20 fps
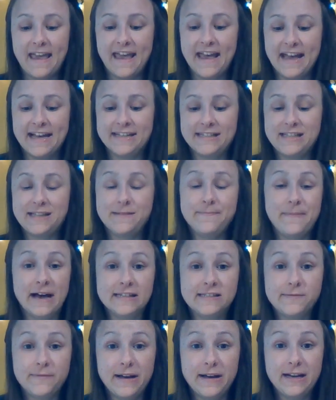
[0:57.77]
And the
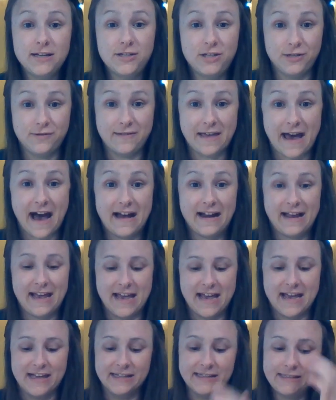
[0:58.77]
best way to do that
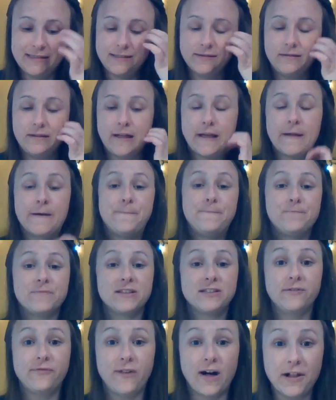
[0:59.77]
is
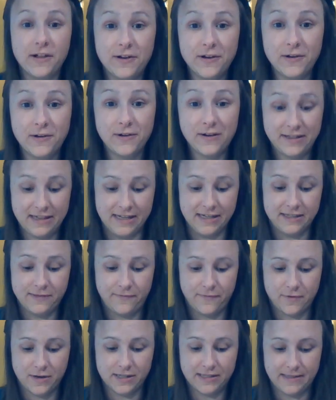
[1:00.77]
to follow these
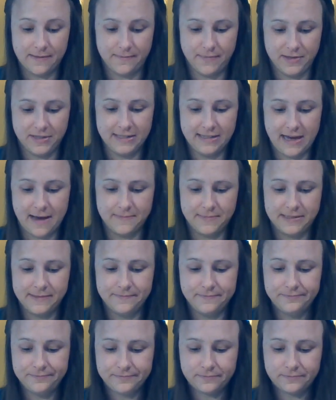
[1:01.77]
4 simple steps.